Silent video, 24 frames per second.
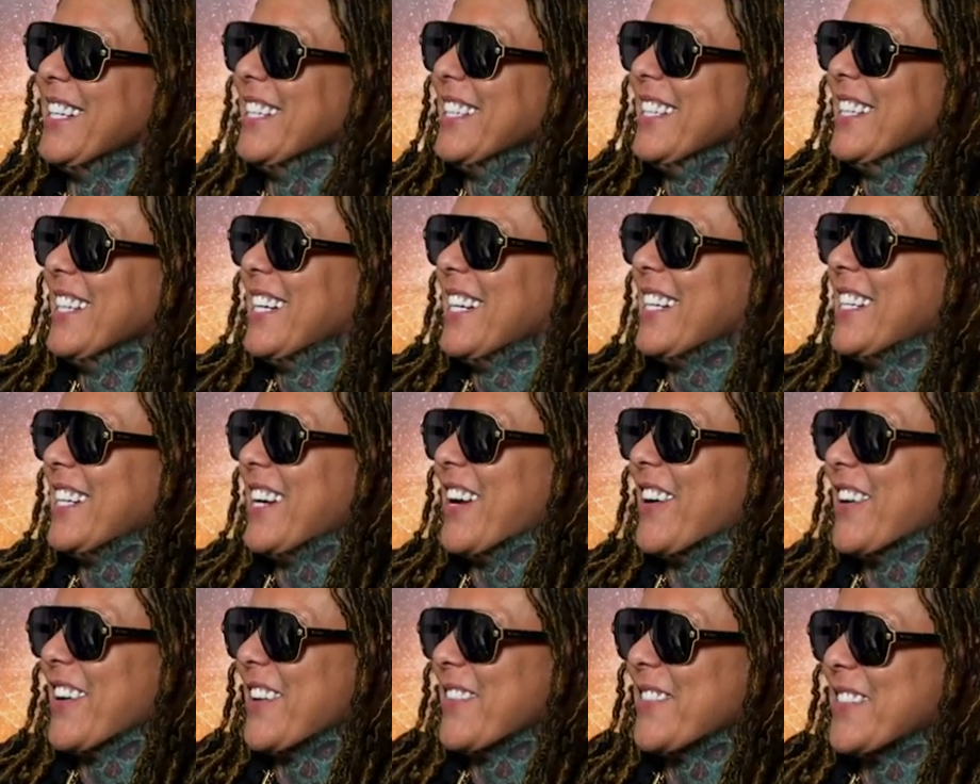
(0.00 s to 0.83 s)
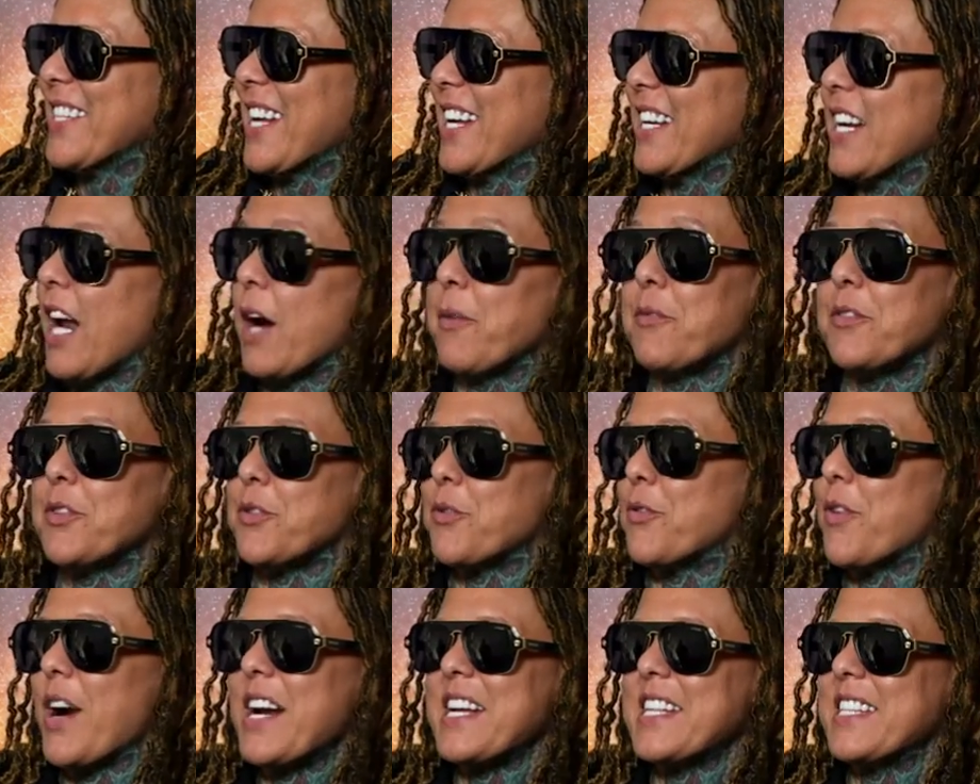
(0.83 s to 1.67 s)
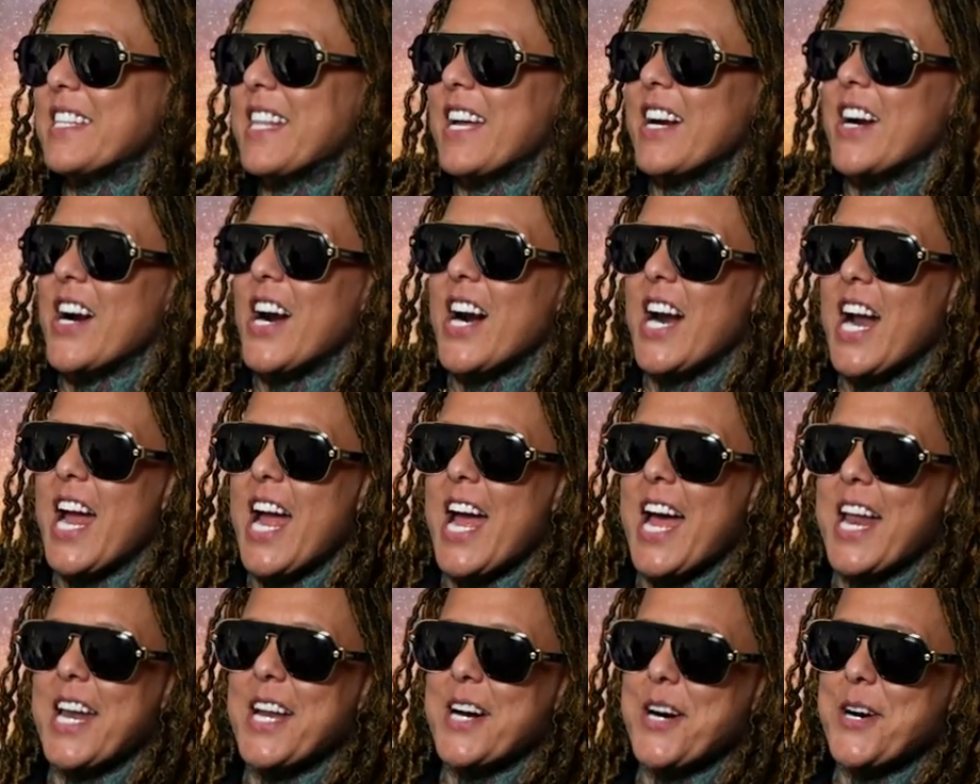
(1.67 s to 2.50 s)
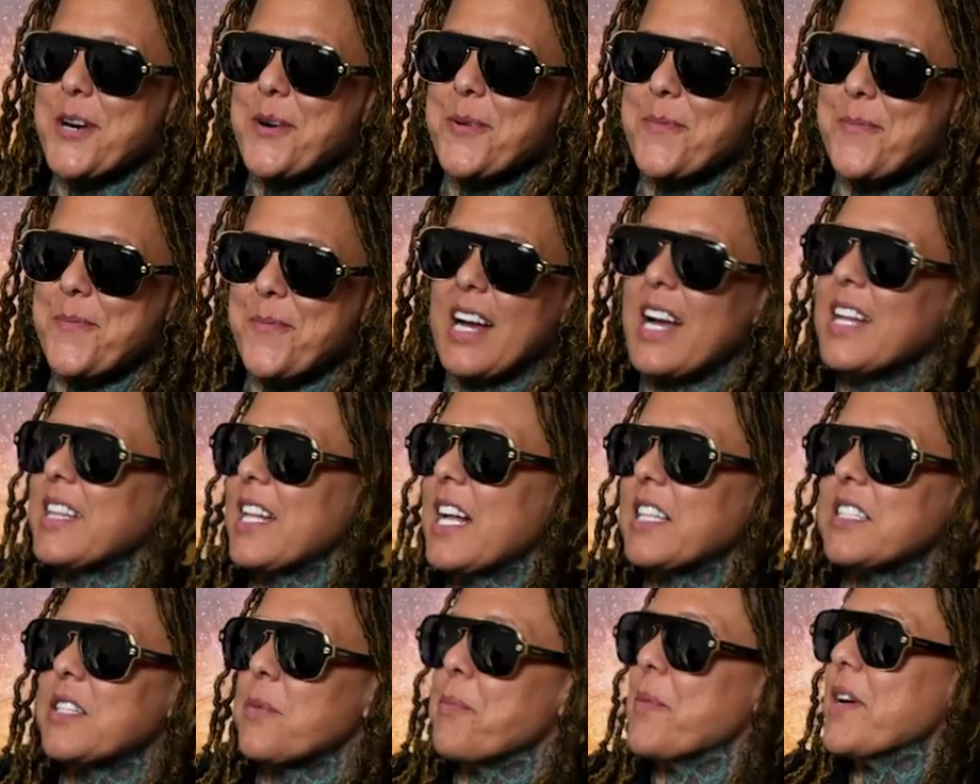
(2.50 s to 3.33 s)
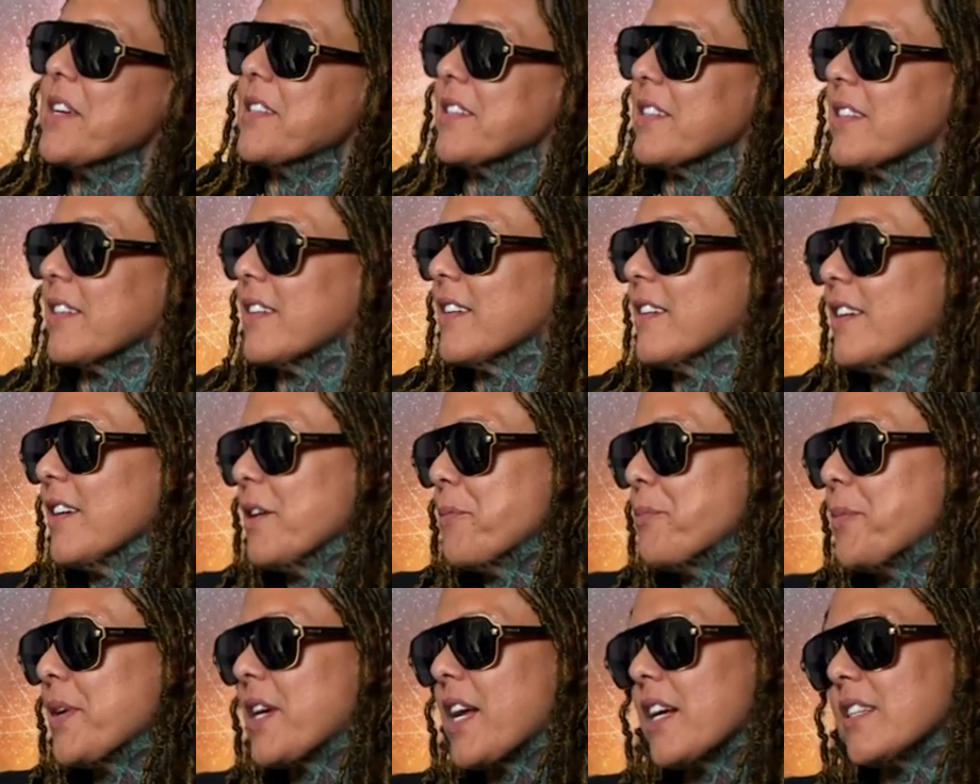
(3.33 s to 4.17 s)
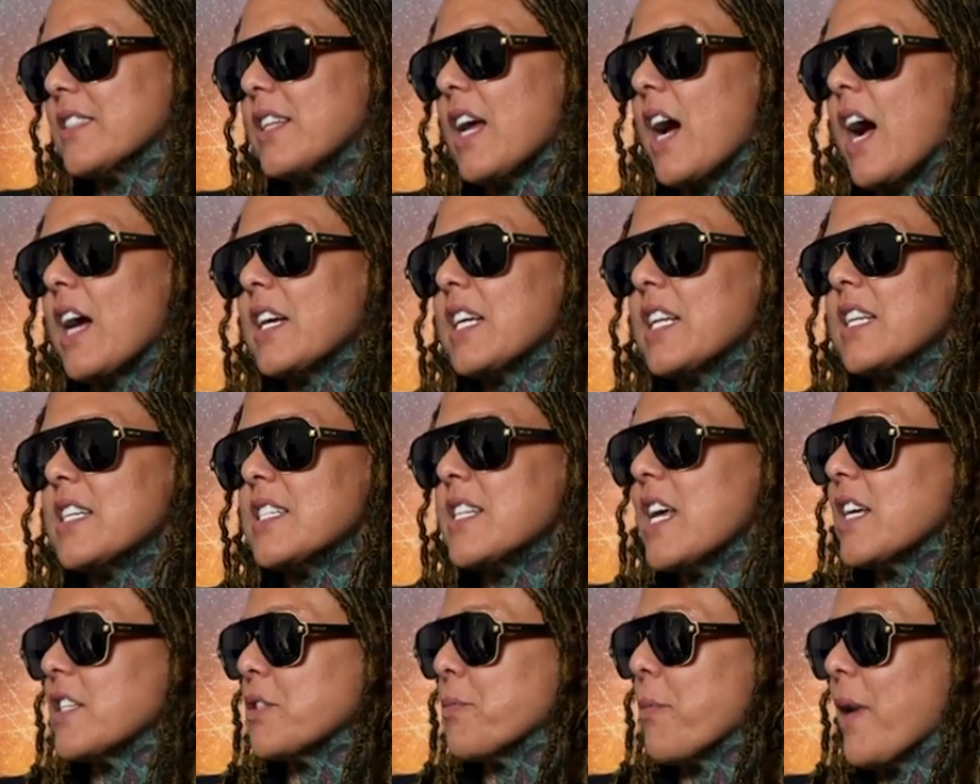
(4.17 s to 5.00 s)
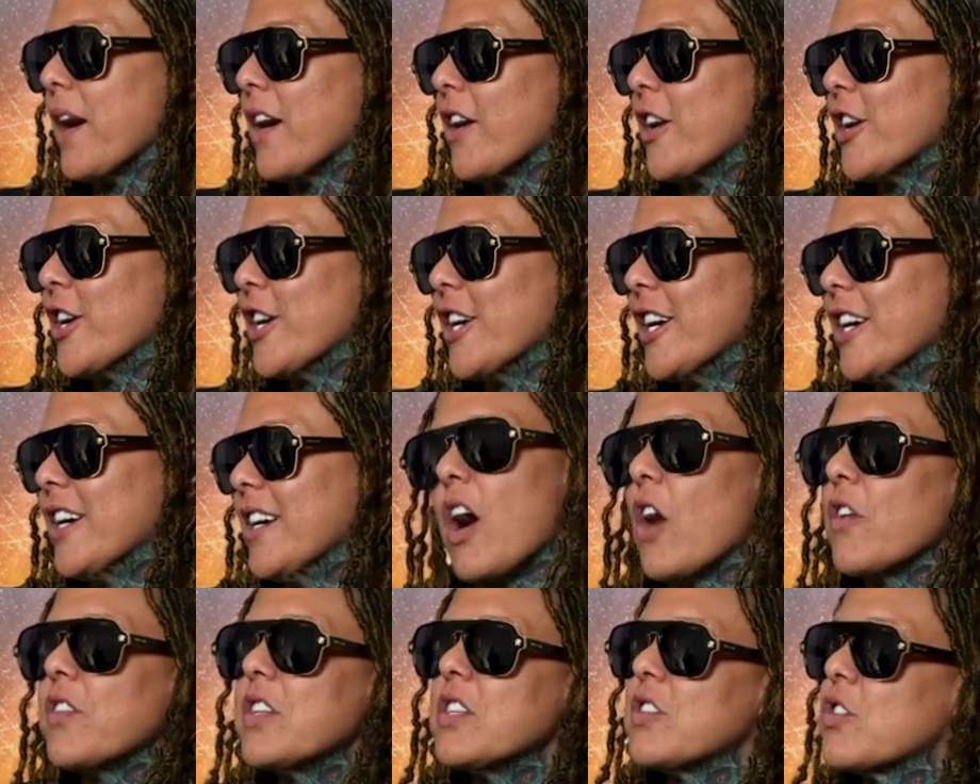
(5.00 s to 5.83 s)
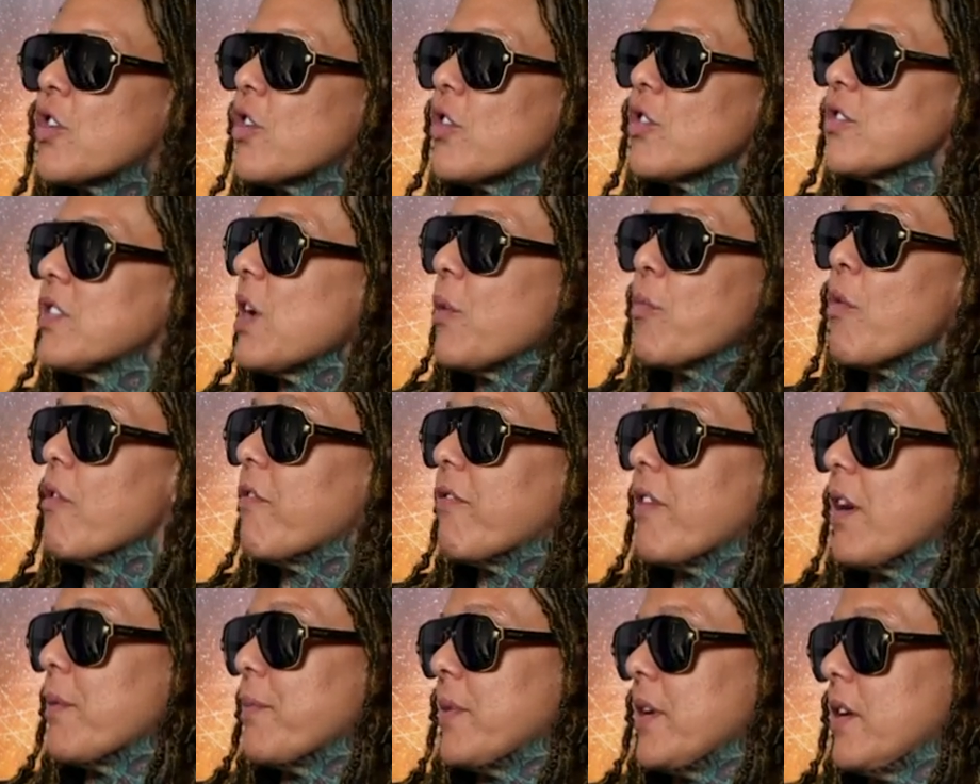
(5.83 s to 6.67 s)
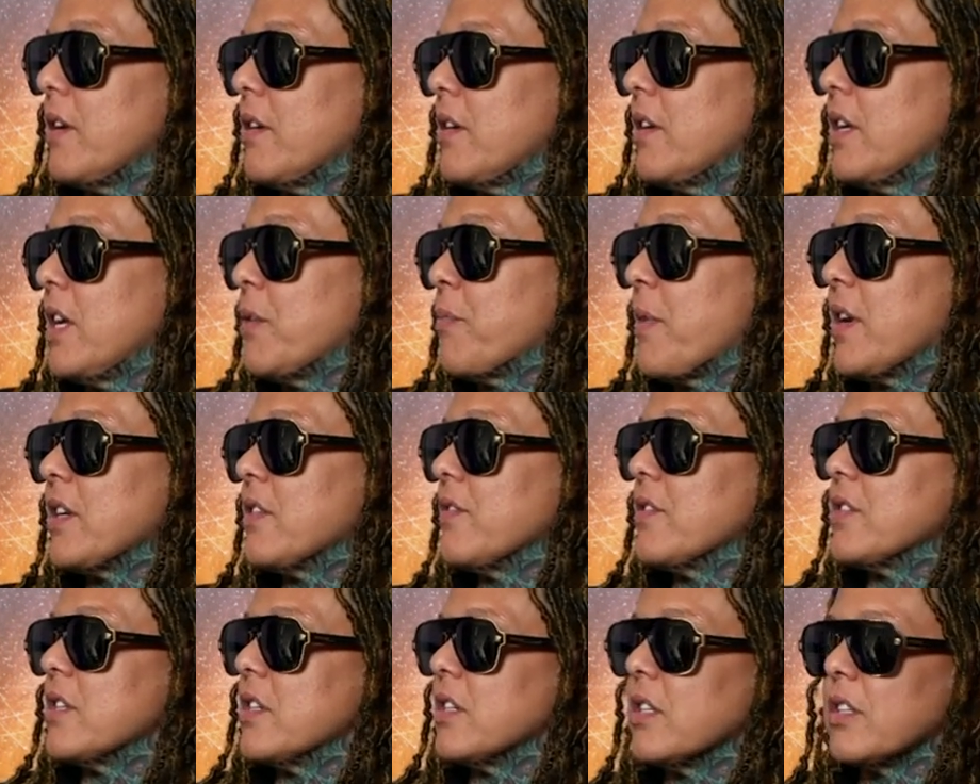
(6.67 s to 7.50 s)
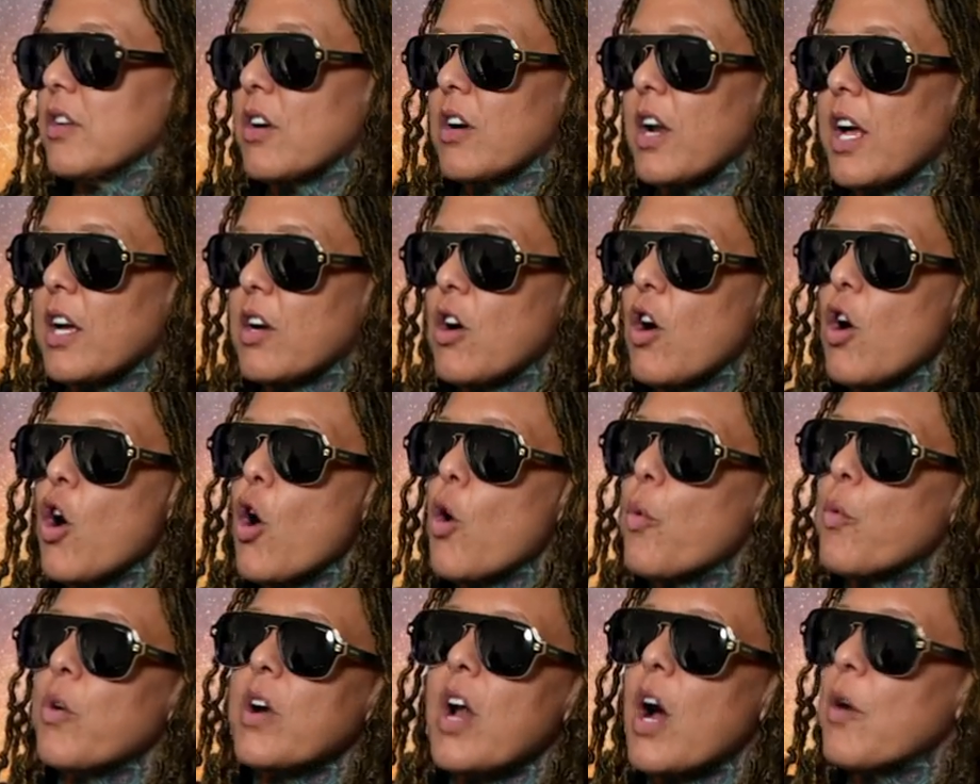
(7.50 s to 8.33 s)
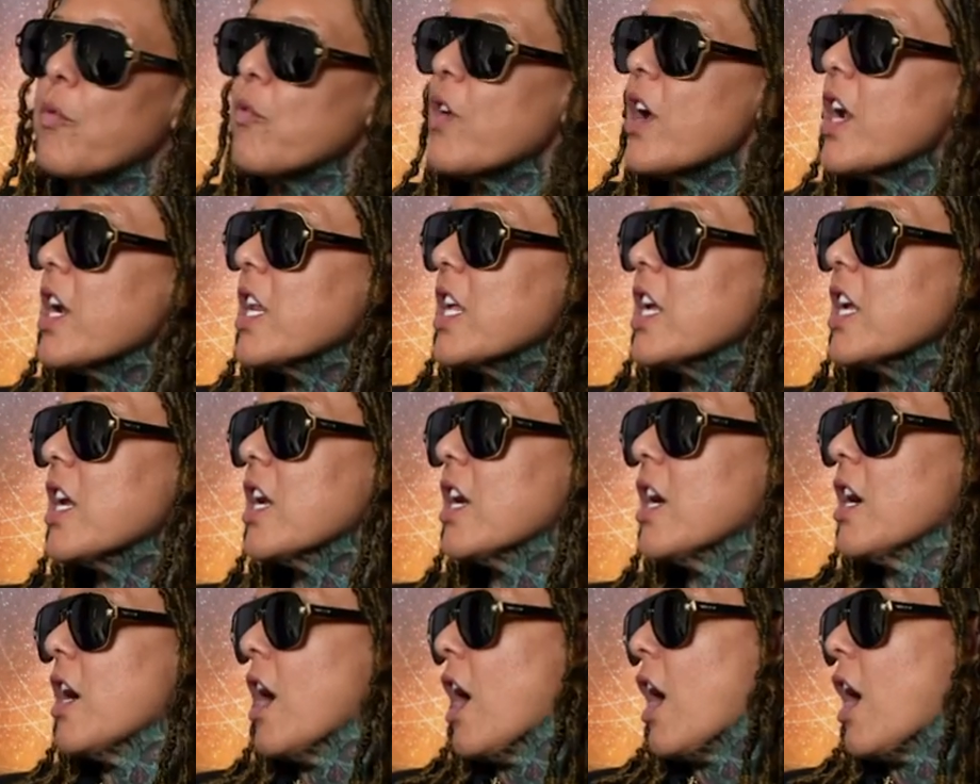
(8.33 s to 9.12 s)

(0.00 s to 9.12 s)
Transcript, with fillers: Um, you know what I'm um. saying? I was right there, and uh, and that's amazing. Yeah, because I get to test my heart. All these girls that won't fight in my division, they're like, "Oh, we're not ready.